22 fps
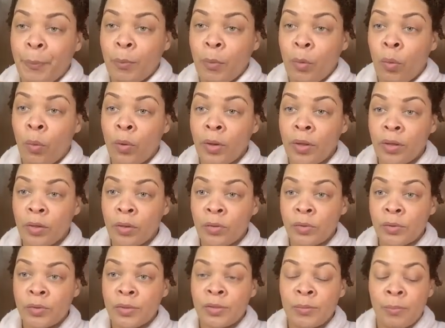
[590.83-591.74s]

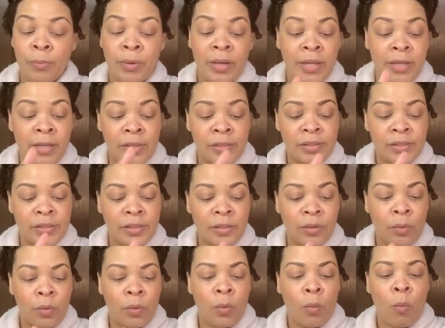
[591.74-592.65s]
oils, but there's
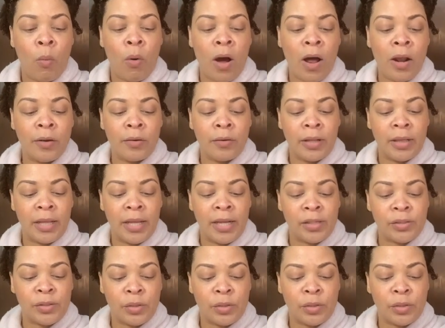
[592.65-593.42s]
still water in there.